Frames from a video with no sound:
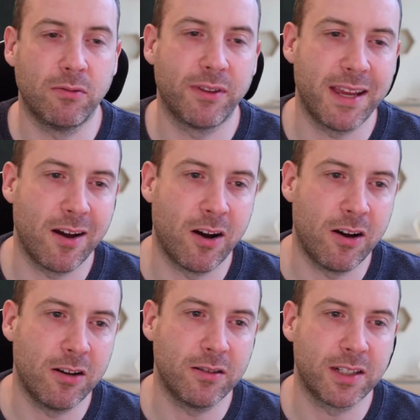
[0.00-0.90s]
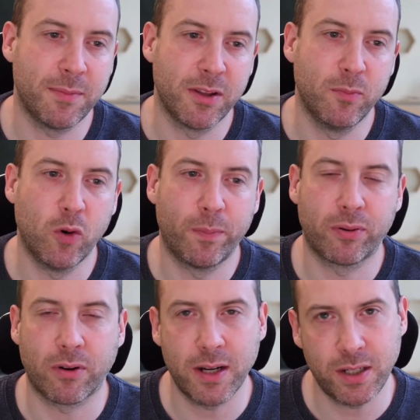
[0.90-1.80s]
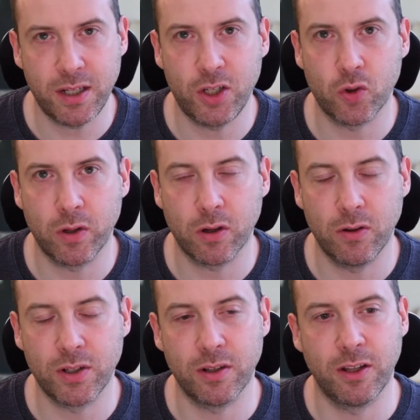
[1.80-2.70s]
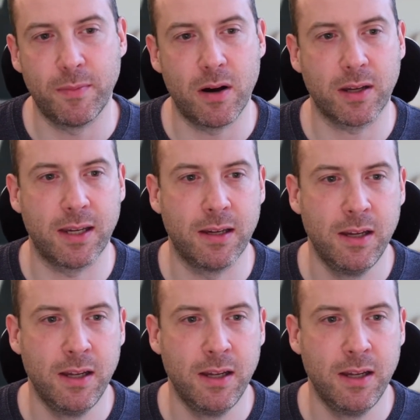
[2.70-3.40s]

they are some of the more pricey Joy-Cons on the market.